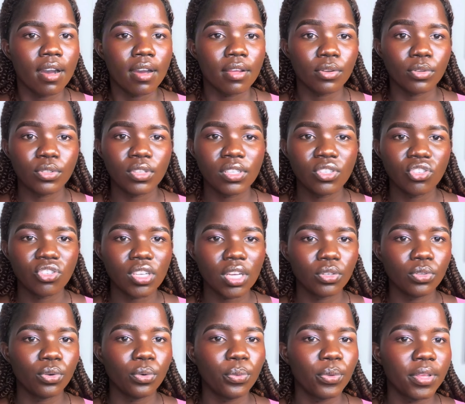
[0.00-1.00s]
And on this
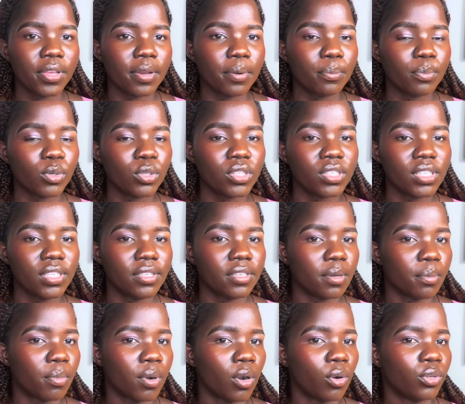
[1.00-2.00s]
channel, we are
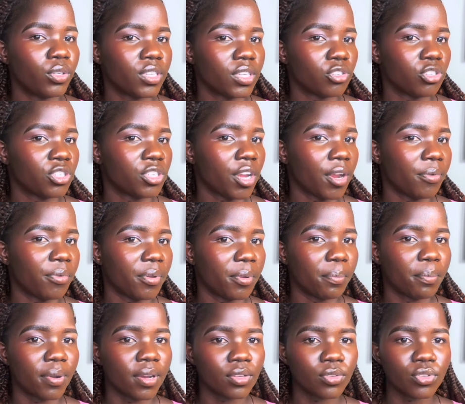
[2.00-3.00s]
mostly about
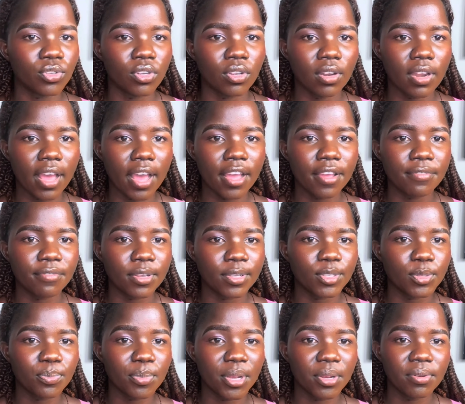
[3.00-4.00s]
sharing personal life
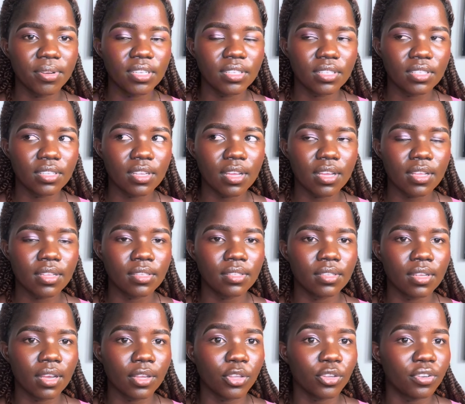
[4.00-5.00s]

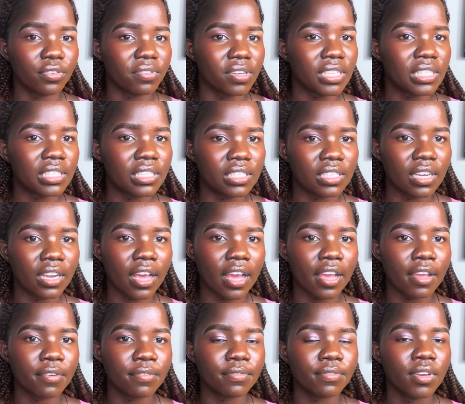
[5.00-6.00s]
experiences, university
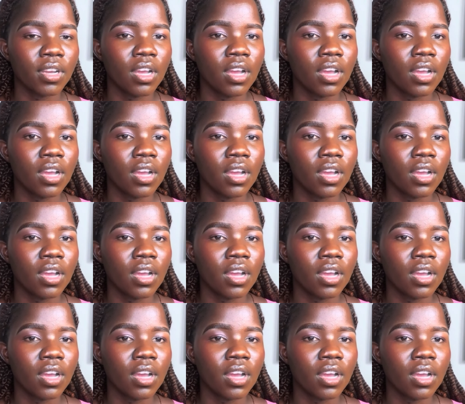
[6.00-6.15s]
life,